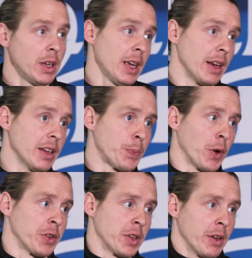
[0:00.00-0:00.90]
Yeah, it is
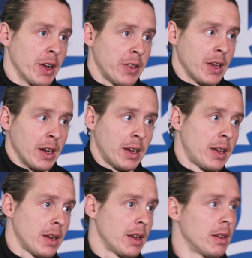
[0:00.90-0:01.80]
positive. I
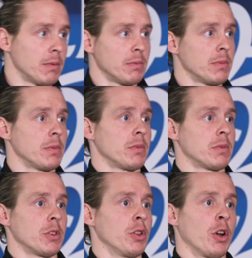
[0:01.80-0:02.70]
think,
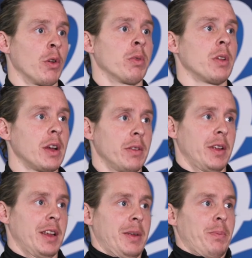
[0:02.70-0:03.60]
you know,
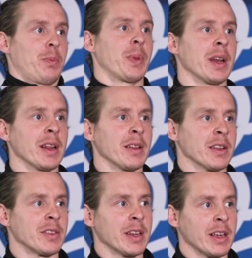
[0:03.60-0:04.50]
been in
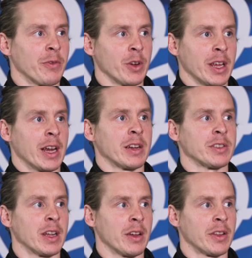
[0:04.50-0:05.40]
this league for years
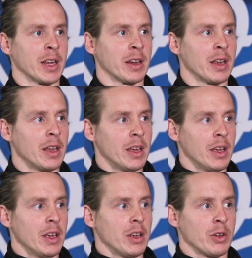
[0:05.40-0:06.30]
now, I think
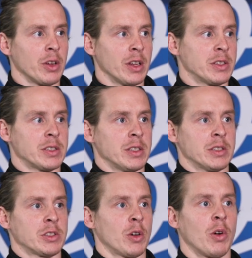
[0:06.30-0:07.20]
it's
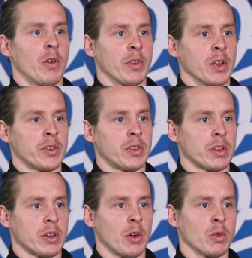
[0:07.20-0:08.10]
so obvious
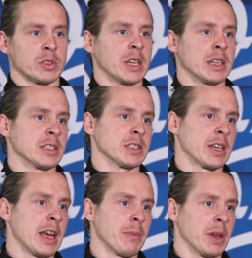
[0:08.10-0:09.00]
goals change this
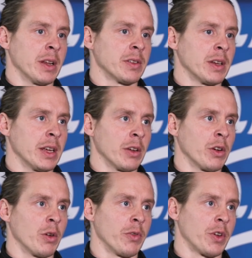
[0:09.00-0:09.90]
game in this league. You
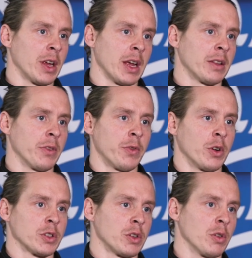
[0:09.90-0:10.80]
know, if you can get the
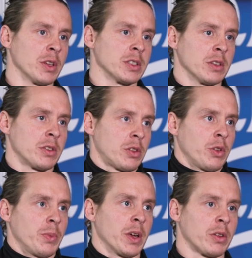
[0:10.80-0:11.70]
first goal, it
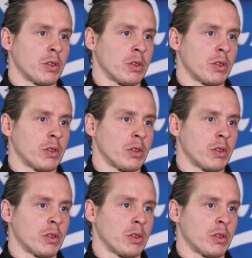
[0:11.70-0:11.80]
could be a